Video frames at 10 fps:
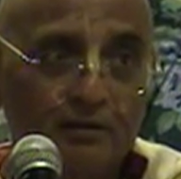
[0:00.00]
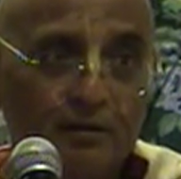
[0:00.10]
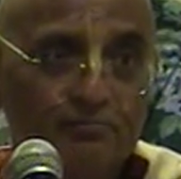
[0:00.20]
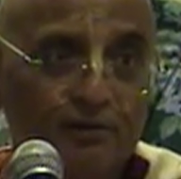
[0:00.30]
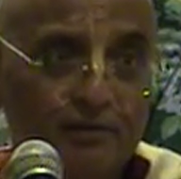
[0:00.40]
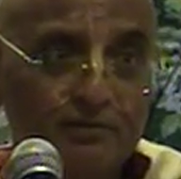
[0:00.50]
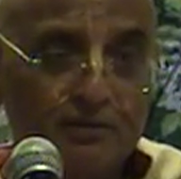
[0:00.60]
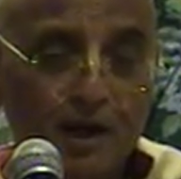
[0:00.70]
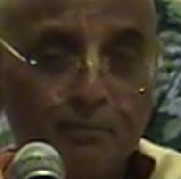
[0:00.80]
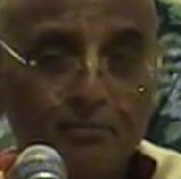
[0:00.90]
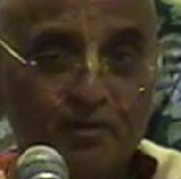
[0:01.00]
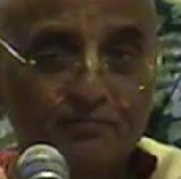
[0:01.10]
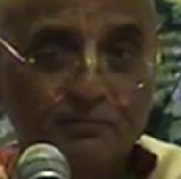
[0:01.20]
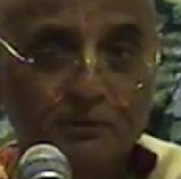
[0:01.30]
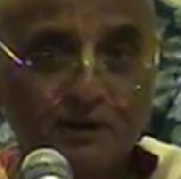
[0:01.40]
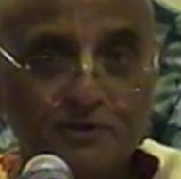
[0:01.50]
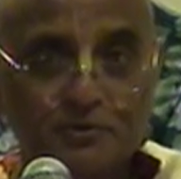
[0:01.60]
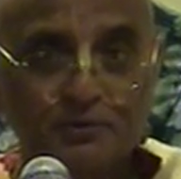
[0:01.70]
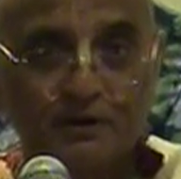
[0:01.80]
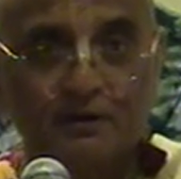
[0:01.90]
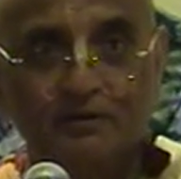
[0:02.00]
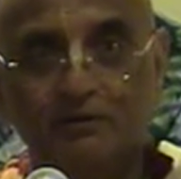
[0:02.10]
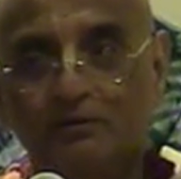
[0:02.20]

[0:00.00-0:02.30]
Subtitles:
The first step of spiritual